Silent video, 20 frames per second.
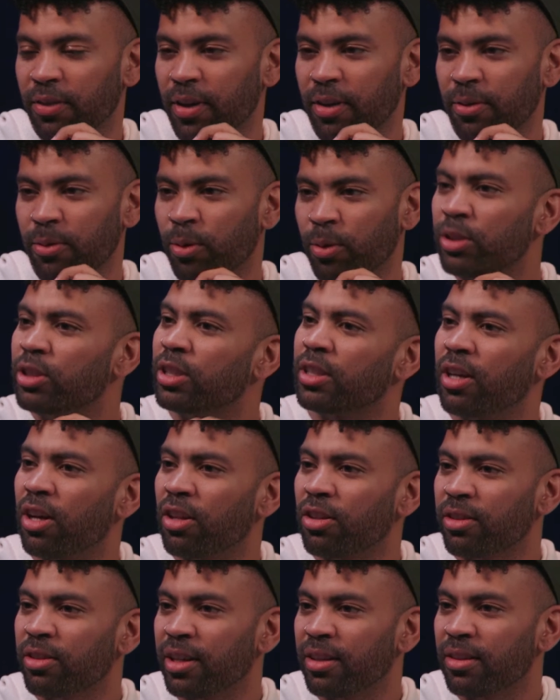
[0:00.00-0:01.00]
everyone. Well, she
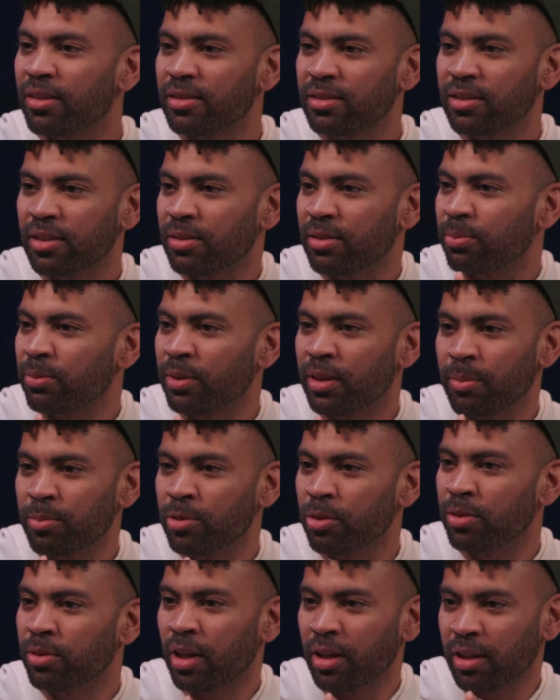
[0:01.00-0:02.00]
called her out just with them
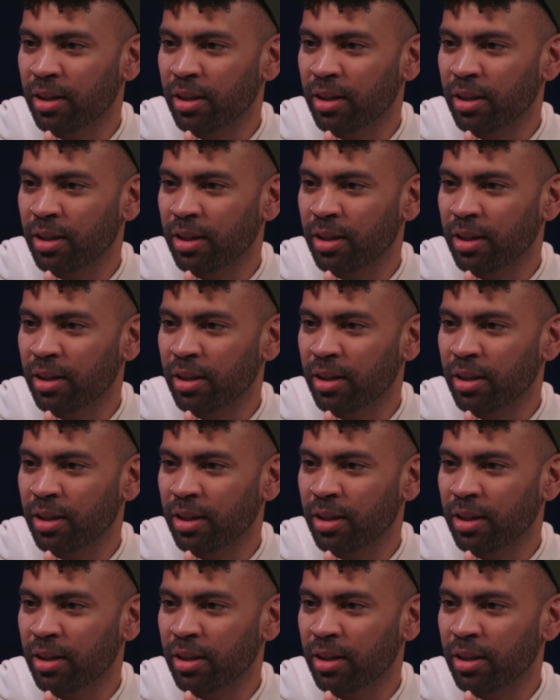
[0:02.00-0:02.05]
two talking.